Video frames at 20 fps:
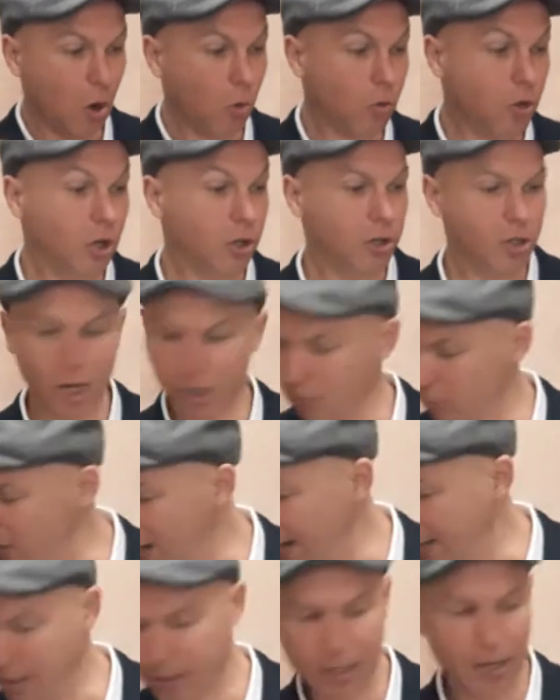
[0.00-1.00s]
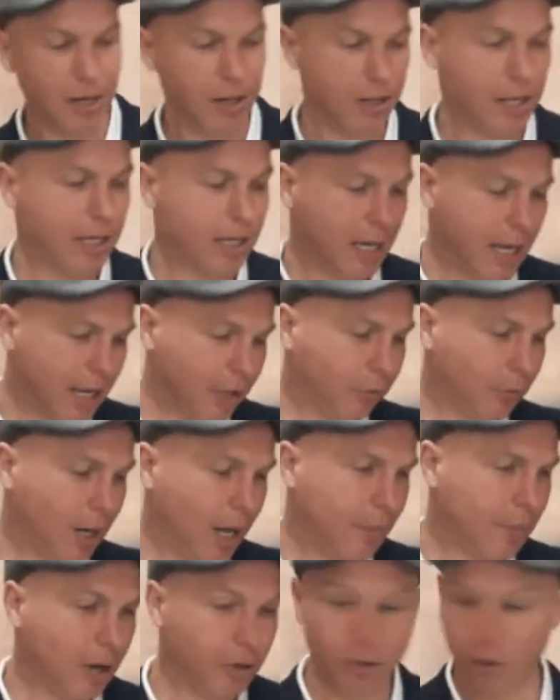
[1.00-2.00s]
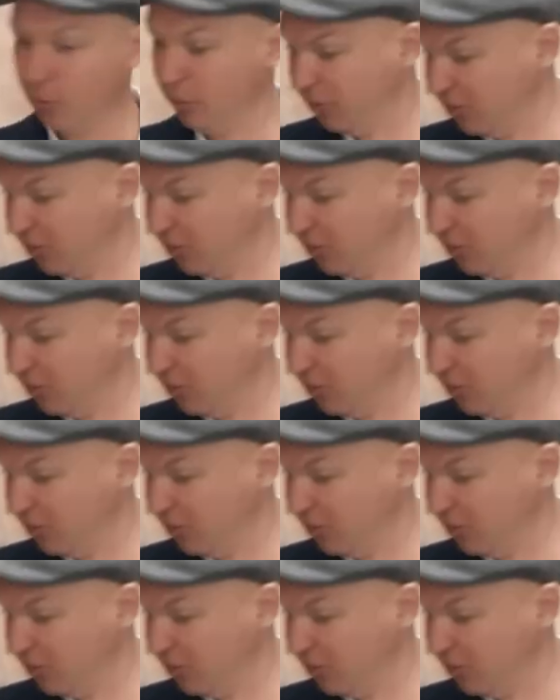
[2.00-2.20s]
good, got it right. Then the next one I'm going to do is